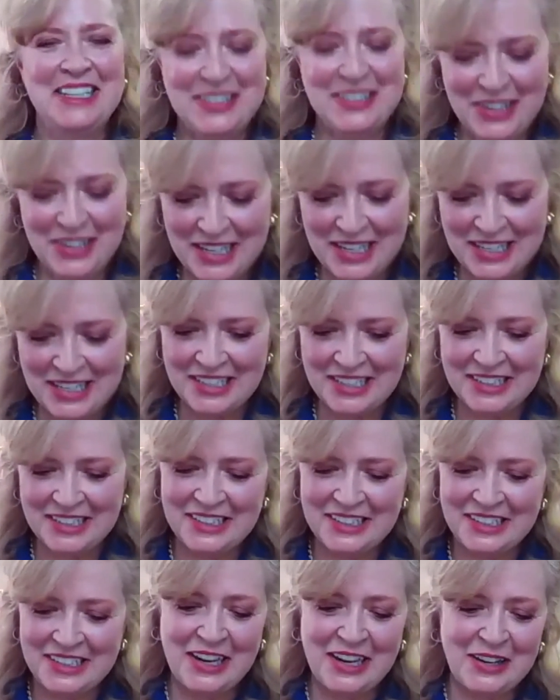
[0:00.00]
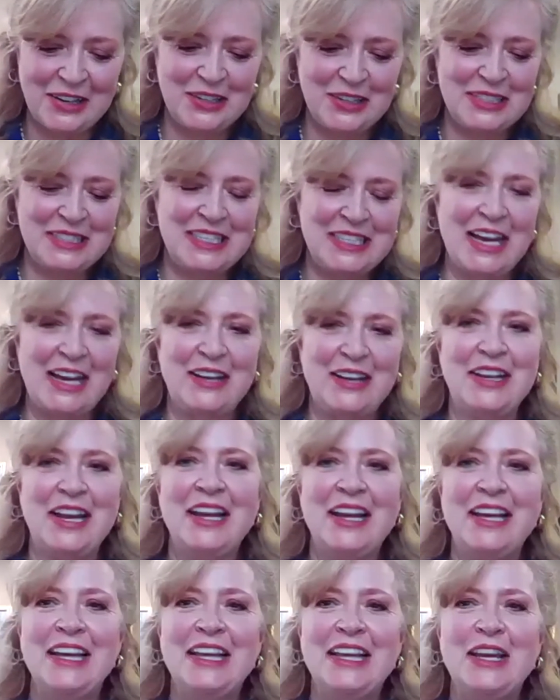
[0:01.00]
trying to narrow it down.
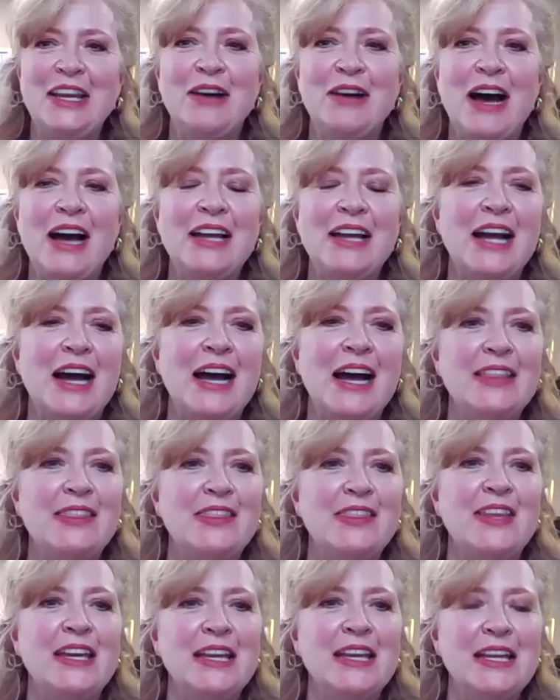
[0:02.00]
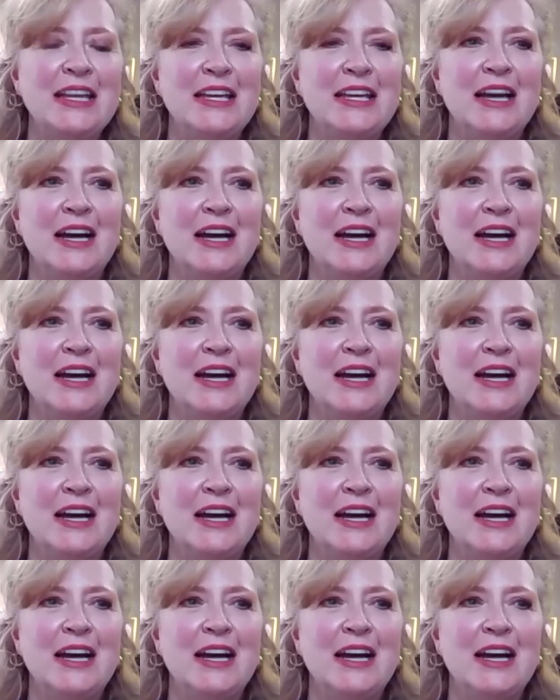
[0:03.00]
I think